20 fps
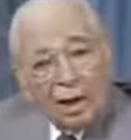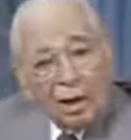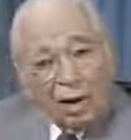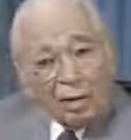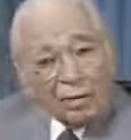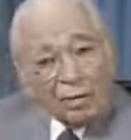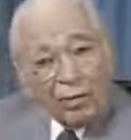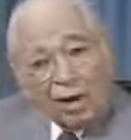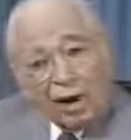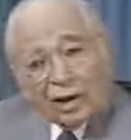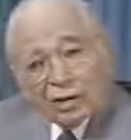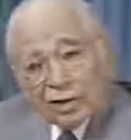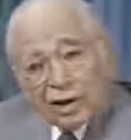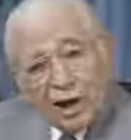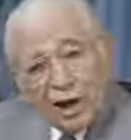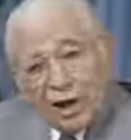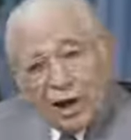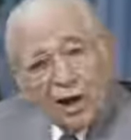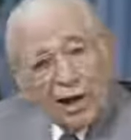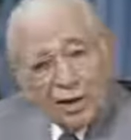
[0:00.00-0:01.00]
Otherwise,
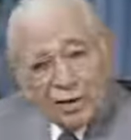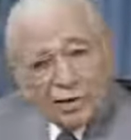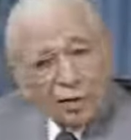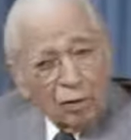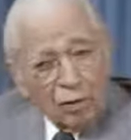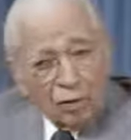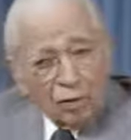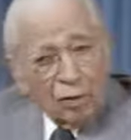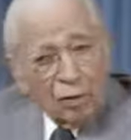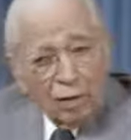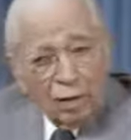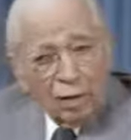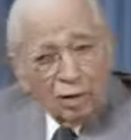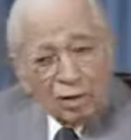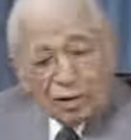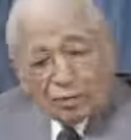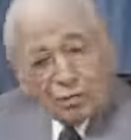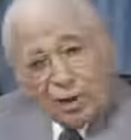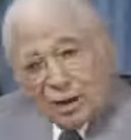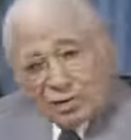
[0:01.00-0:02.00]
I had no
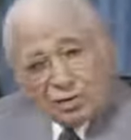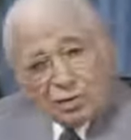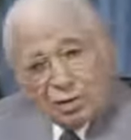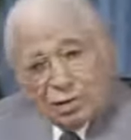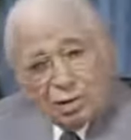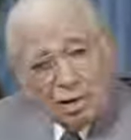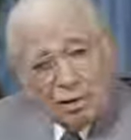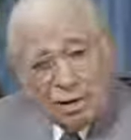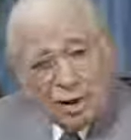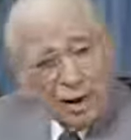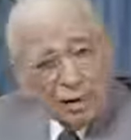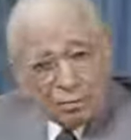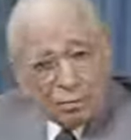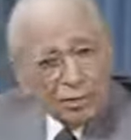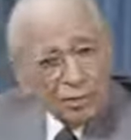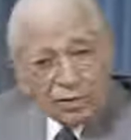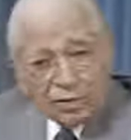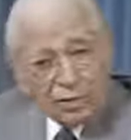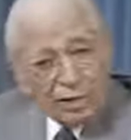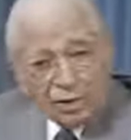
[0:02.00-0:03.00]
special
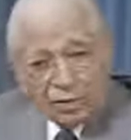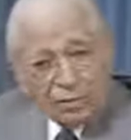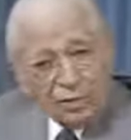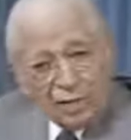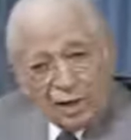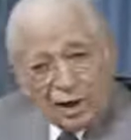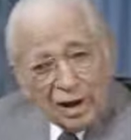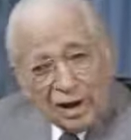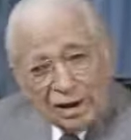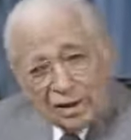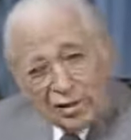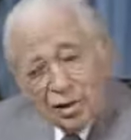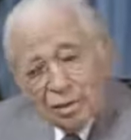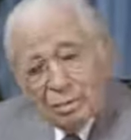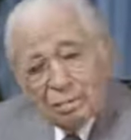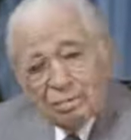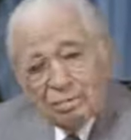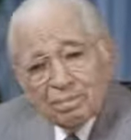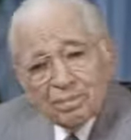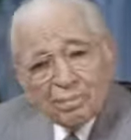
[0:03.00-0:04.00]
interest in
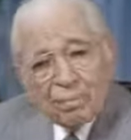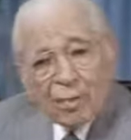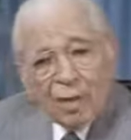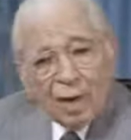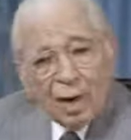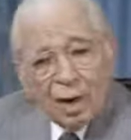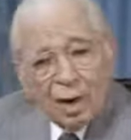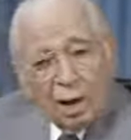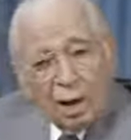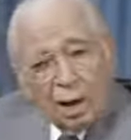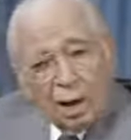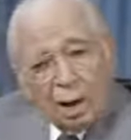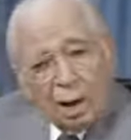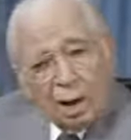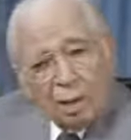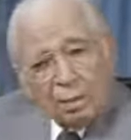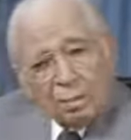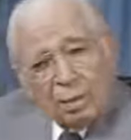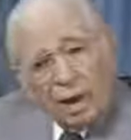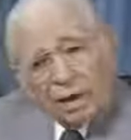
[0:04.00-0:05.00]
religion.
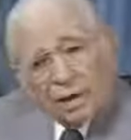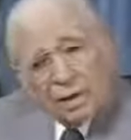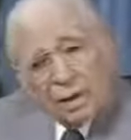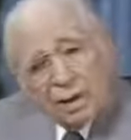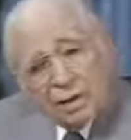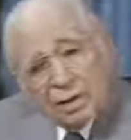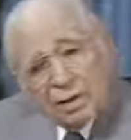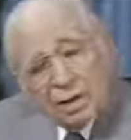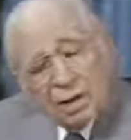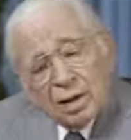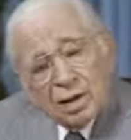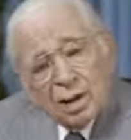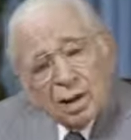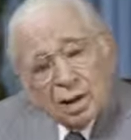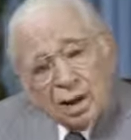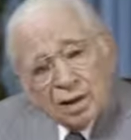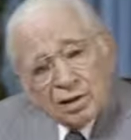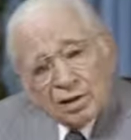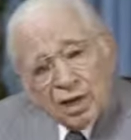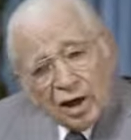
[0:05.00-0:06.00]
But,
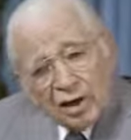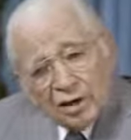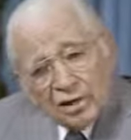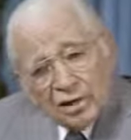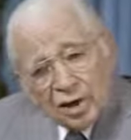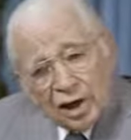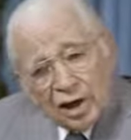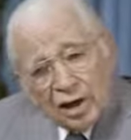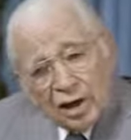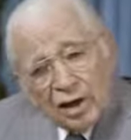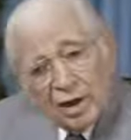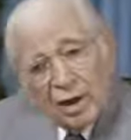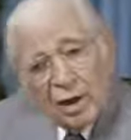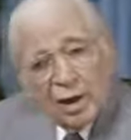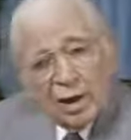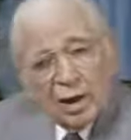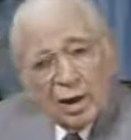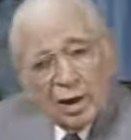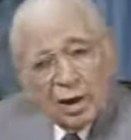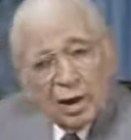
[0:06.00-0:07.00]
as I say,
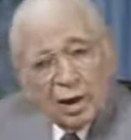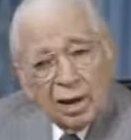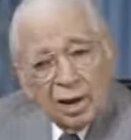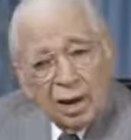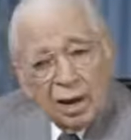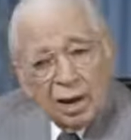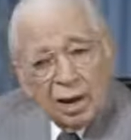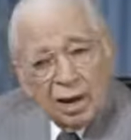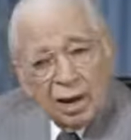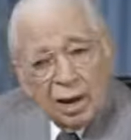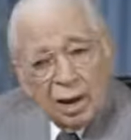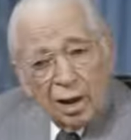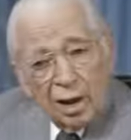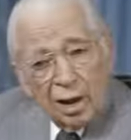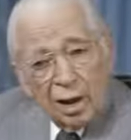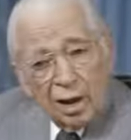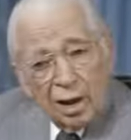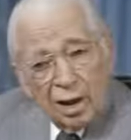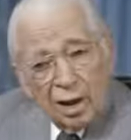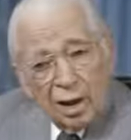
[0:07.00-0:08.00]

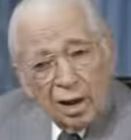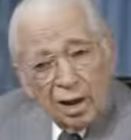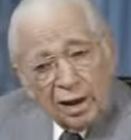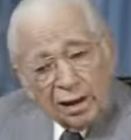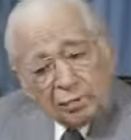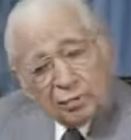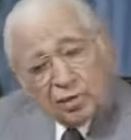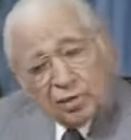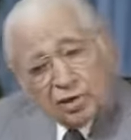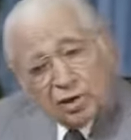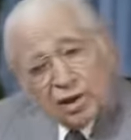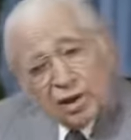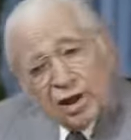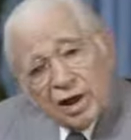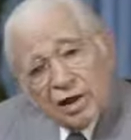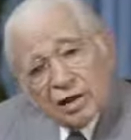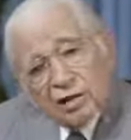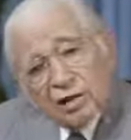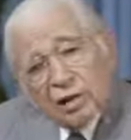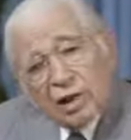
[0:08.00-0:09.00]
it was at
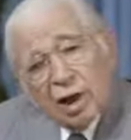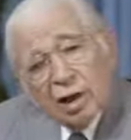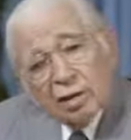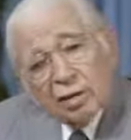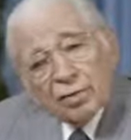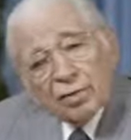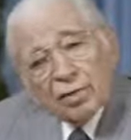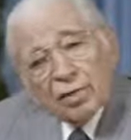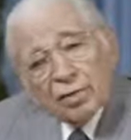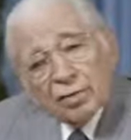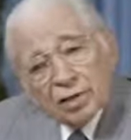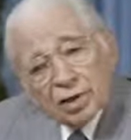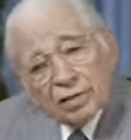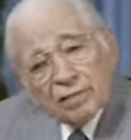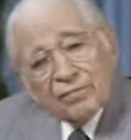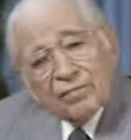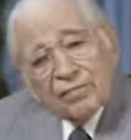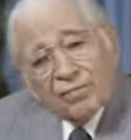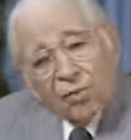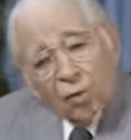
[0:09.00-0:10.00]
age
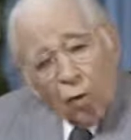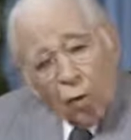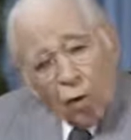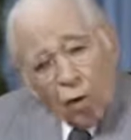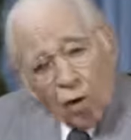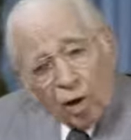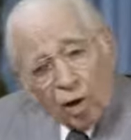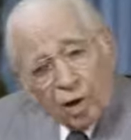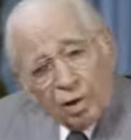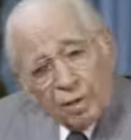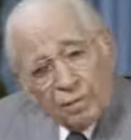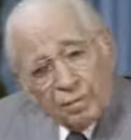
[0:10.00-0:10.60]
34,